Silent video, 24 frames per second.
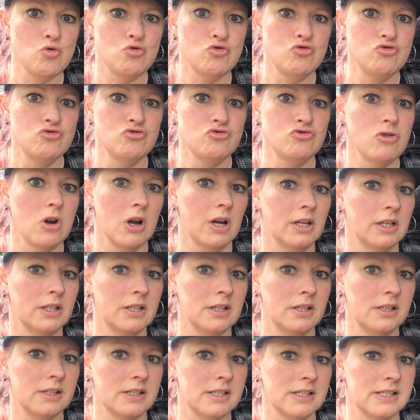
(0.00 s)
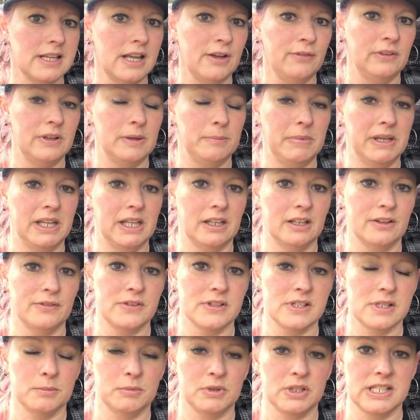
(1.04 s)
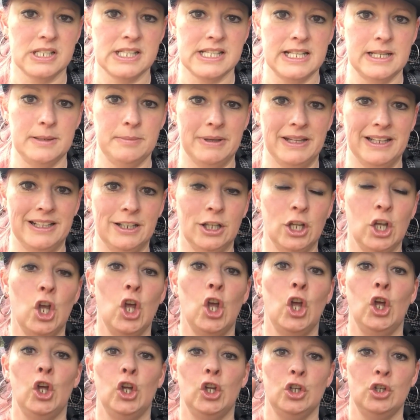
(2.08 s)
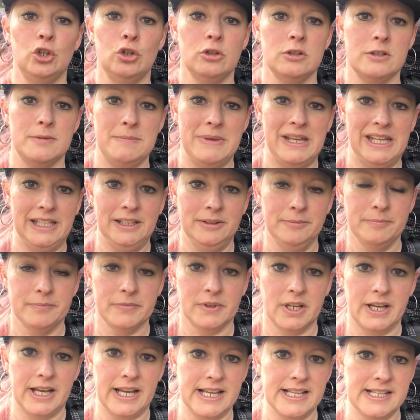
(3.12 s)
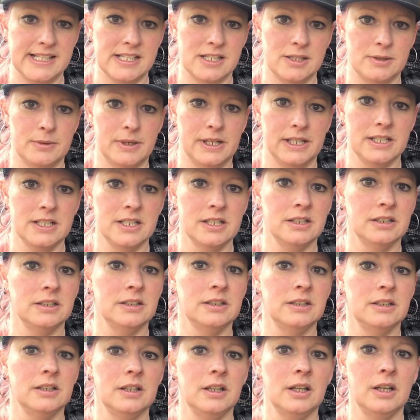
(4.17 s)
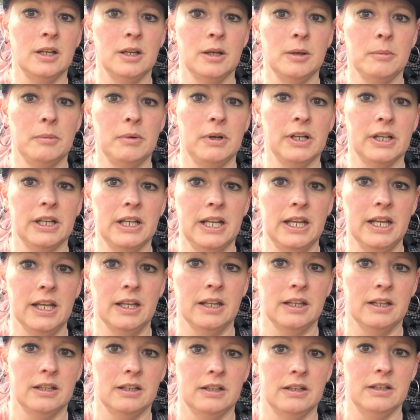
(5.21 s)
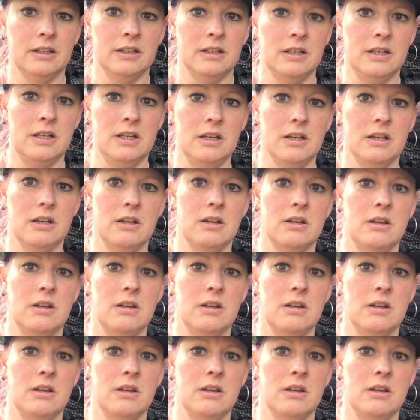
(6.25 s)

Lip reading: Ooh, definitely big enough for someone to sleep in. Not me, I hasten to add. But look at it, look.